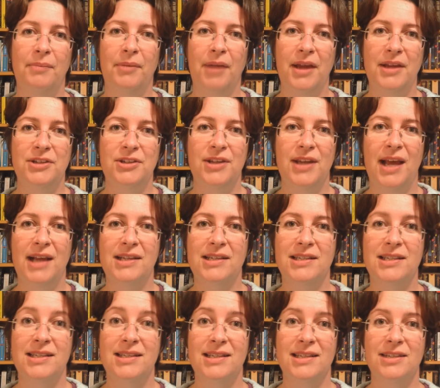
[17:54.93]
going to now
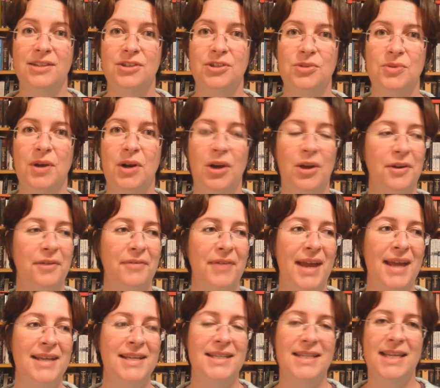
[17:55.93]
sit and do a lot of
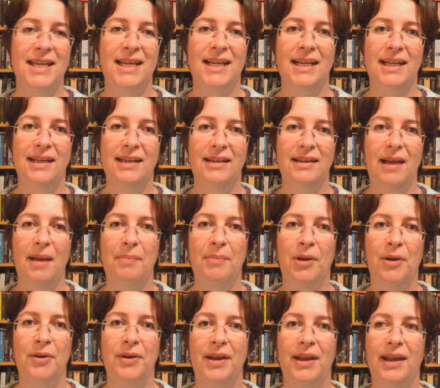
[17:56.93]
editing and
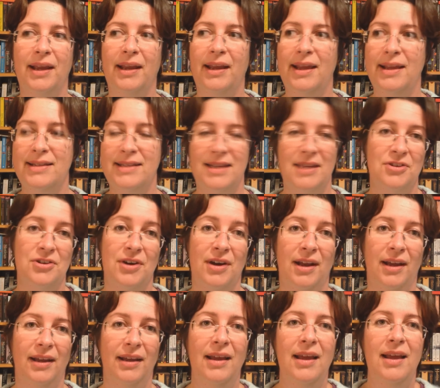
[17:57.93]
uploading, etc.